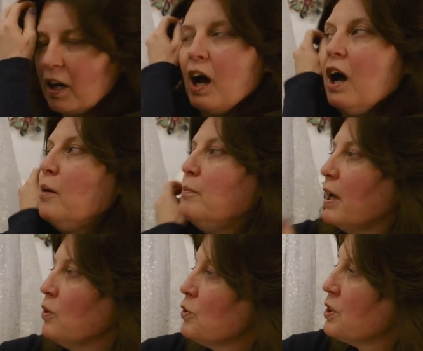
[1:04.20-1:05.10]

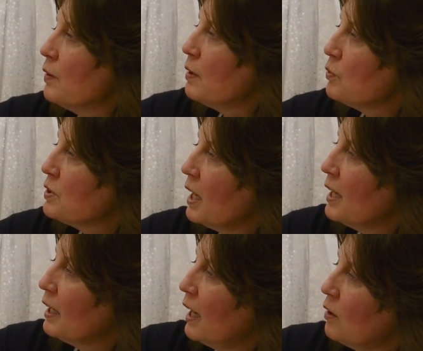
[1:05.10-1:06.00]
and also it will
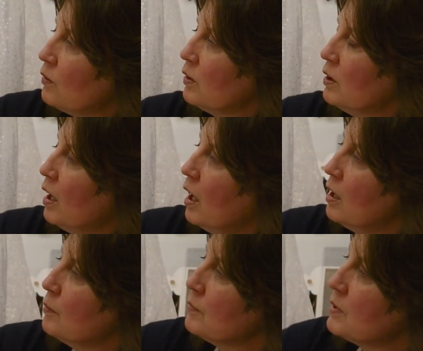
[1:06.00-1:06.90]
take out
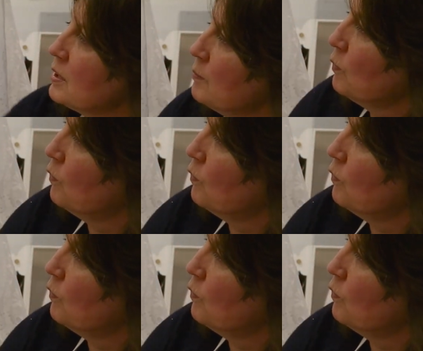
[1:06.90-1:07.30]
some of